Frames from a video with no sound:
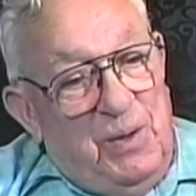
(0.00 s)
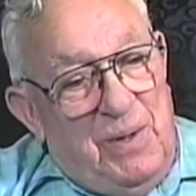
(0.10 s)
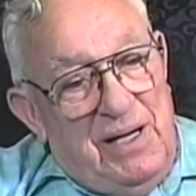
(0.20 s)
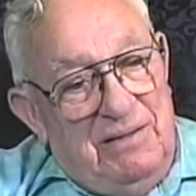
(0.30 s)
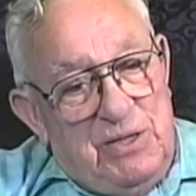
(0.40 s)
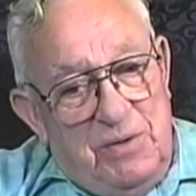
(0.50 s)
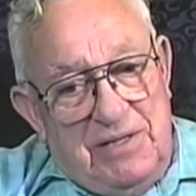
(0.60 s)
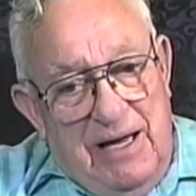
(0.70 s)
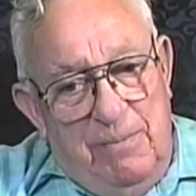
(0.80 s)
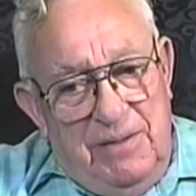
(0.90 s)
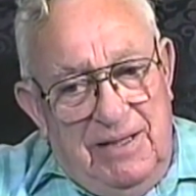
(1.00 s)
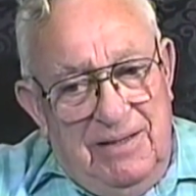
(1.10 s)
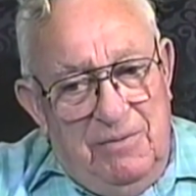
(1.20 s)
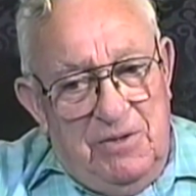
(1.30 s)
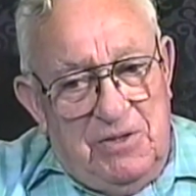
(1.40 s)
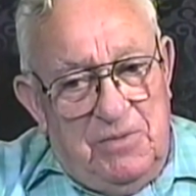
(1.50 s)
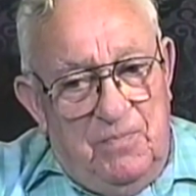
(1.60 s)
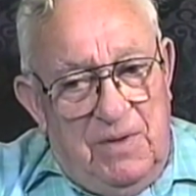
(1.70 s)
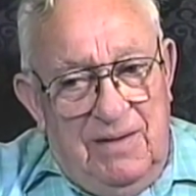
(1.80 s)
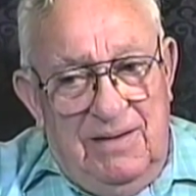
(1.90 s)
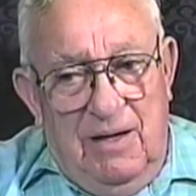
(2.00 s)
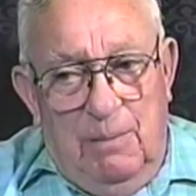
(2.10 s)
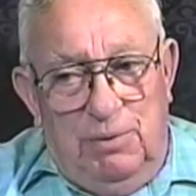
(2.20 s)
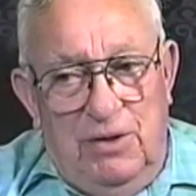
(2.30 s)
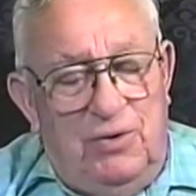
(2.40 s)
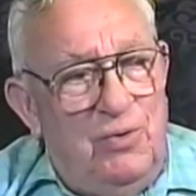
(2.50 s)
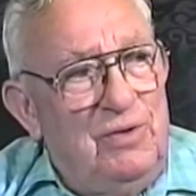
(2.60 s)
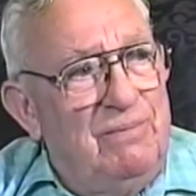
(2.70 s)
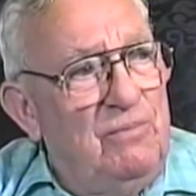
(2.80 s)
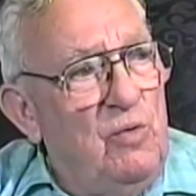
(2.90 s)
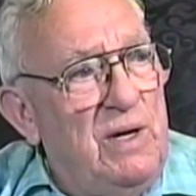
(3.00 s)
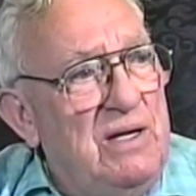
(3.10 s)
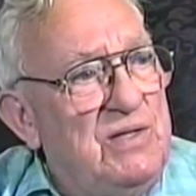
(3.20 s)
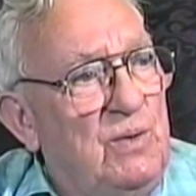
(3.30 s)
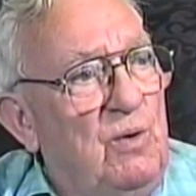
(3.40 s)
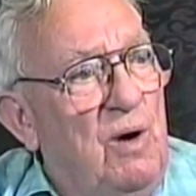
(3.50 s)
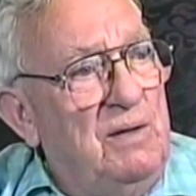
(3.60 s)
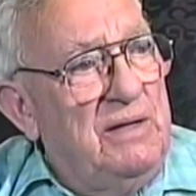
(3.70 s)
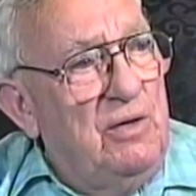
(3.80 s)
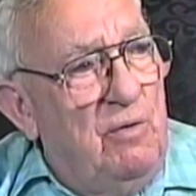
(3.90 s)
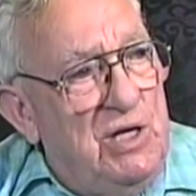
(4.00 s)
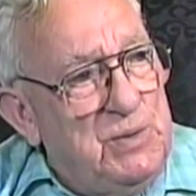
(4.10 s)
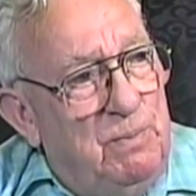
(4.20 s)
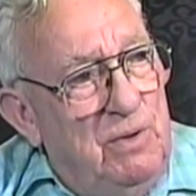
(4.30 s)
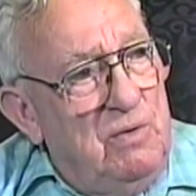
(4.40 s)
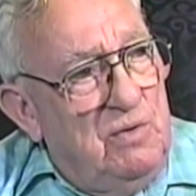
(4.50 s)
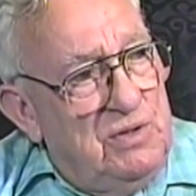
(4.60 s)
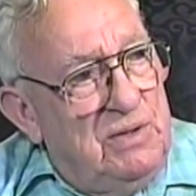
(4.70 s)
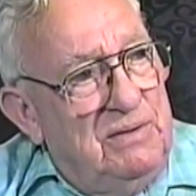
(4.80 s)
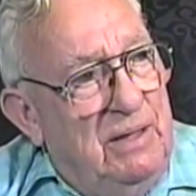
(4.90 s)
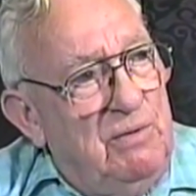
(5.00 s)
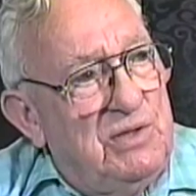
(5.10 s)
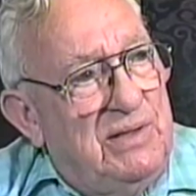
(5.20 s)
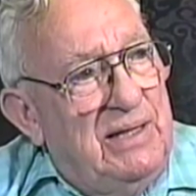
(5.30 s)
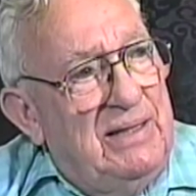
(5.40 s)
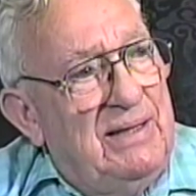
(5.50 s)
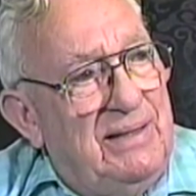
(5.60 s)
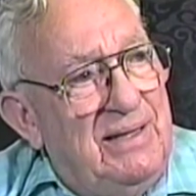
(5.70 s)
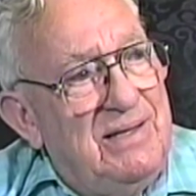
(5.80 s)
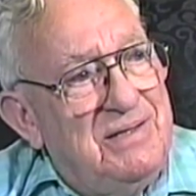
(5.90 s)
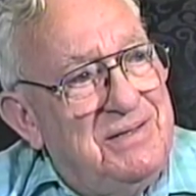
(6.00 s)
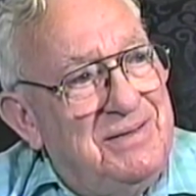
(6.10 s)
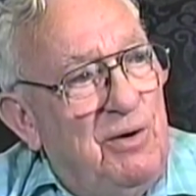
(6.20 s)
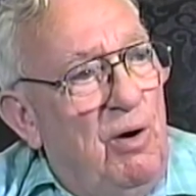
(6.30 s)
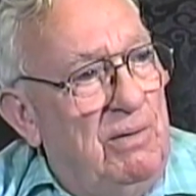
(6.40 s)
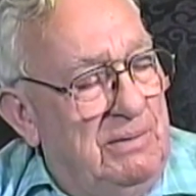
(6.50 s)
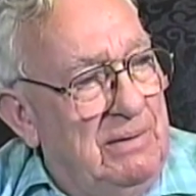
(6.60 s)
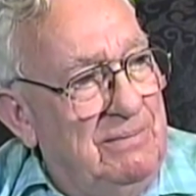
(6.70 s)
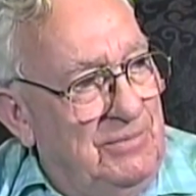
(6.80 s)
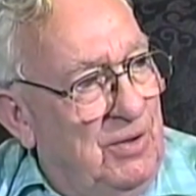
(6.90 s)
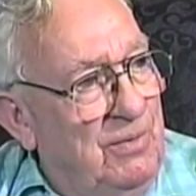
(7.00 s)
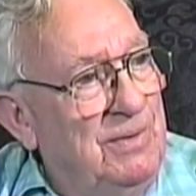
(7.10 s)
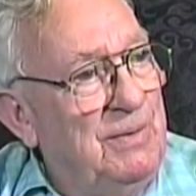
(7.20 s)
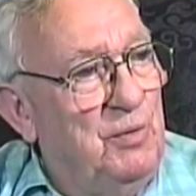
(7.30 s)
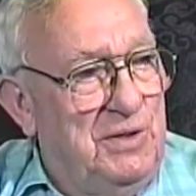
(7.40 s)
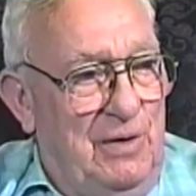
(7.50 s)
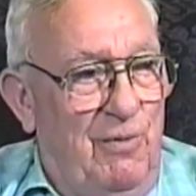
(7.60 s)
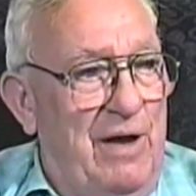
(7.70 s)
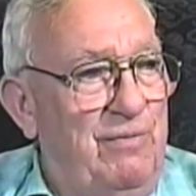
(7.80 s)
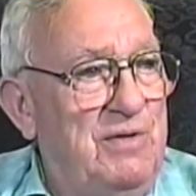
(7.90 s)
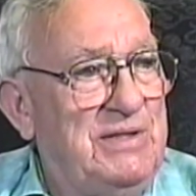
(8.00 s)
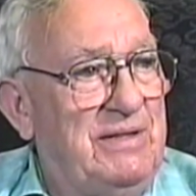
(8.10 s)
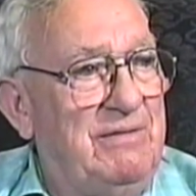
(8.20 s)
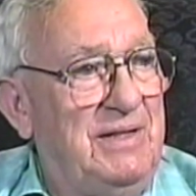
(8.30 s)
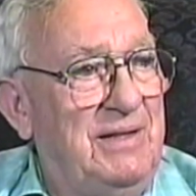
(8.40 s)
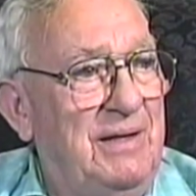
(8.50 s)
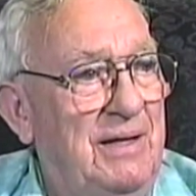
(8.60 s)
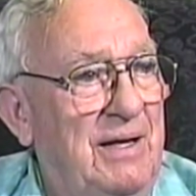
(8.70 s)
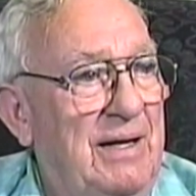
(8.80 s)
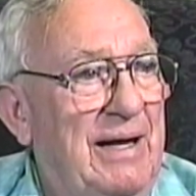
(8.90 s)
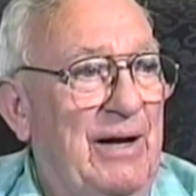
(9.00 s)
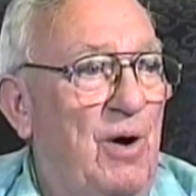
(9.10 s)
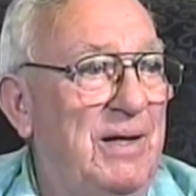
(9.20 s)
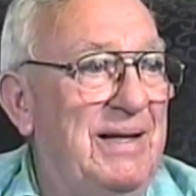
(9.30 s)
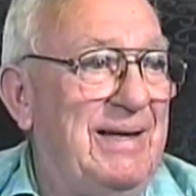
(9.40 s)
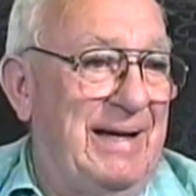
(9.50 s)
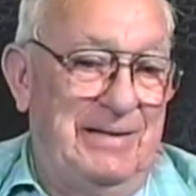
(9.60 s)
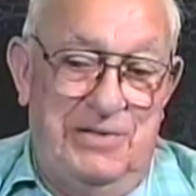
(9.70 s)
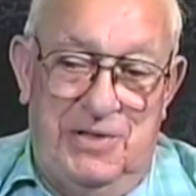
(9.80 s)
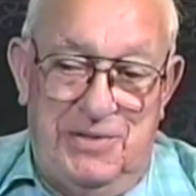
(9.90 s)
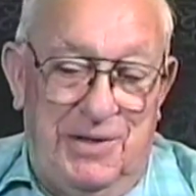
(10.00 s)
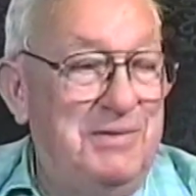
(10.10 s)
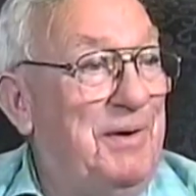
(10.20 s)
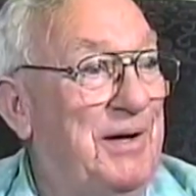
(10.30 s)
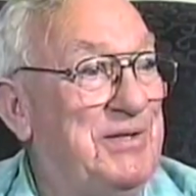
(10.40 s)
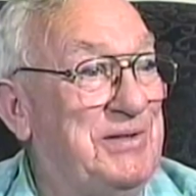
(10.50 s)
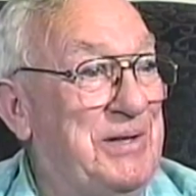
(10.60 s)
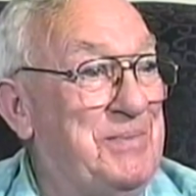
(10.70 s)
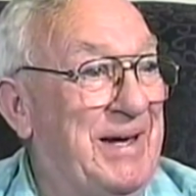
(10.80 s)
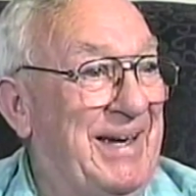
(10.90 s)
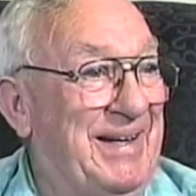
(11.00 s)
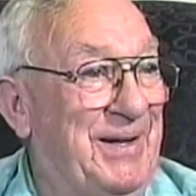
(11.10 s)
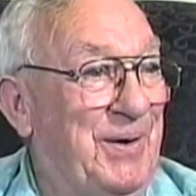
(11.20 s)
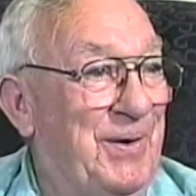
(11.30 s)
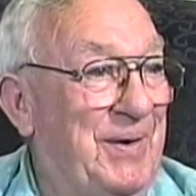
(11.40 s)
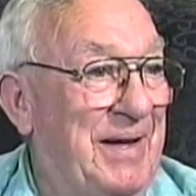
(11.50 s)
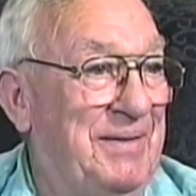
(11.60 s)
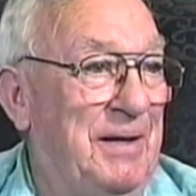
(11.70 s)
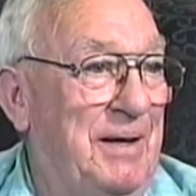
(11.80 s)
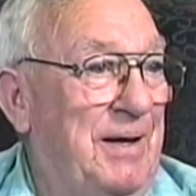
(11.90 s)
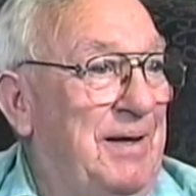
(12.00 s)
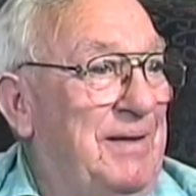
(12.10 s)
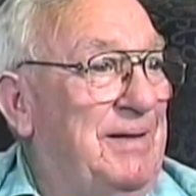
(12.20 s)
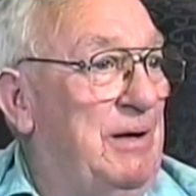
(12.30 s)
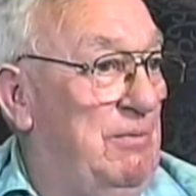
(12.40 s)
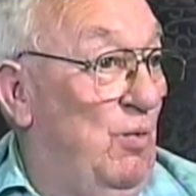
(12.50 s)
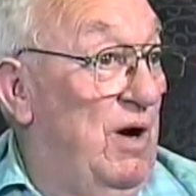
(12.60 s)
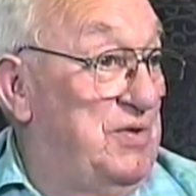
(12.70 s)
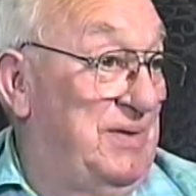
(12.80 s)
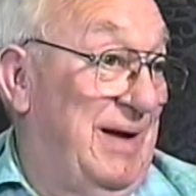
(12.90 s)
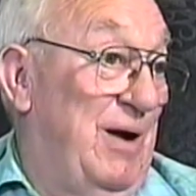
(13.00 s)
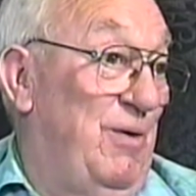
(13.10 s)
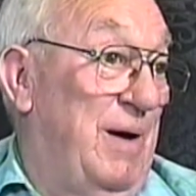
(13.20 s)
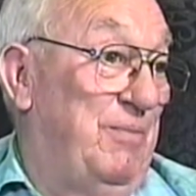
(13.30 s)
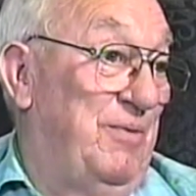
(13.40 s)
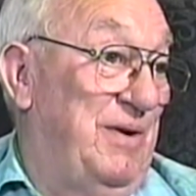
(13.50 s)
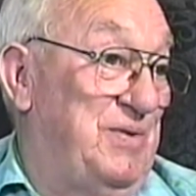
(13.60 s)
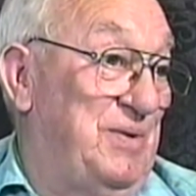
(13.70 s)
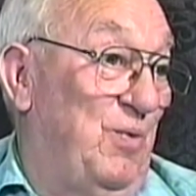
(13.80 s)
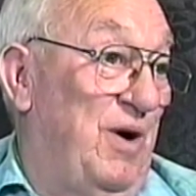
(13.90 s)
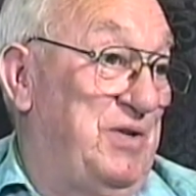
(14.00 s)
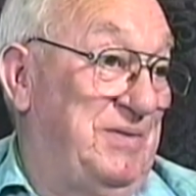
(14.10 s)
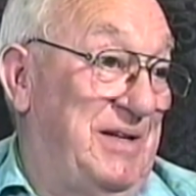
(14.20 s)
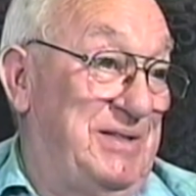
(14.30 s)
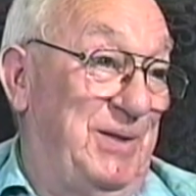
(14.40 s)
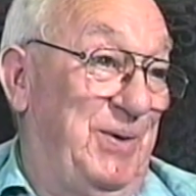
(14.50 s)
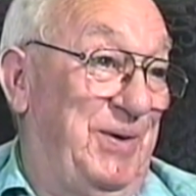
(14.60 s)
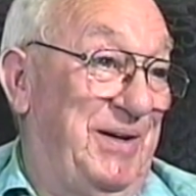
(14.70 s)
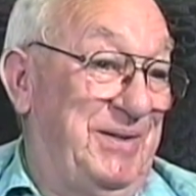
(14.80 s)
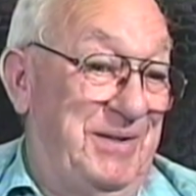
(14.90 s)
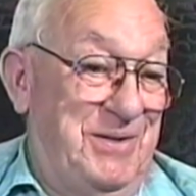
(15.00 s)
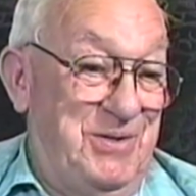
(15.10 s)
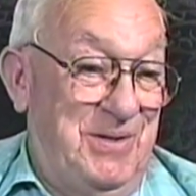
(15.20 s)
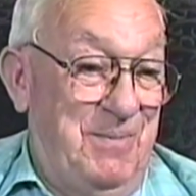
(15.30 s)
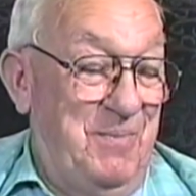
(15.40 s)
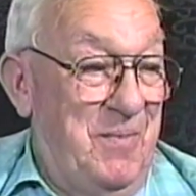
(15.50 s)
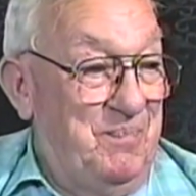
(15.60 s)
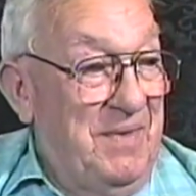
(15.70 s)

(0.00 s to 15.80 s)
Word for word: the while this was happening, there was a platoon of Marines that were all in dress blues. They were standing at ease, all, you know, with their rifles and everything. And all they had is just a, a sea bag, you know. And they're watching our operation, watching us load onto the ship. And,